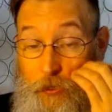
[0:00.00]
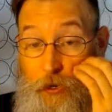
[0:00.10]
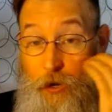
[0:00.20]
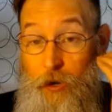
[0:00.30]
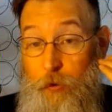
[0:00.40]

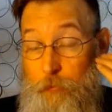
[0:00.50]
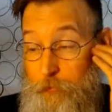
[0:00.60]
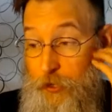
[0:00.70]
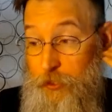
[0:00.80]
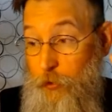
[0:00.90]

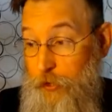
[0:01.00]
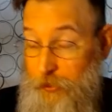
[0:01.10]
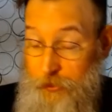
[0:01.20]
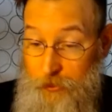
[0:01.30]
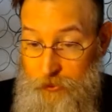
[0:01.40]
Montoya
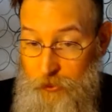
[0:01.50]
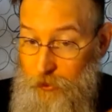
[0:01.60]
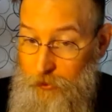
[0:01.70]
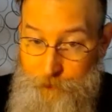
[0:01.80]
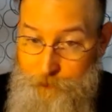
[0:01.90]
is
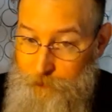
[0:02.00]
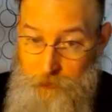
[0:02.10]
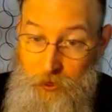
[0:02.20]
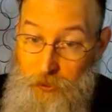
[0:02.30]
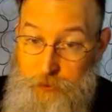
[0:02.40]

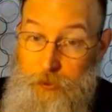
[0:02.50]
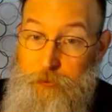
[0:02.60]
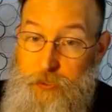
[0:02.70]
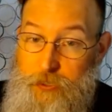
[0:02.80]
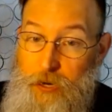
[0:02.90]
not spending
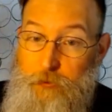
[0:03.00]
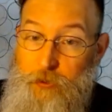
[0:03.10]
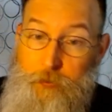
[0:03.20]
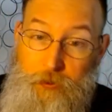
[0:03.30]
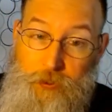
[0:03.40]
much time doing
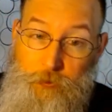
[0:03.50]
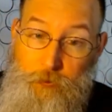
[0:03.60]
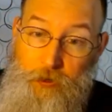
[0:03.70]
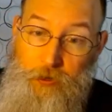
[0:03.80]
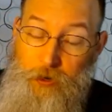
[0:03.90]
police
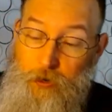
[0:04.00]
work.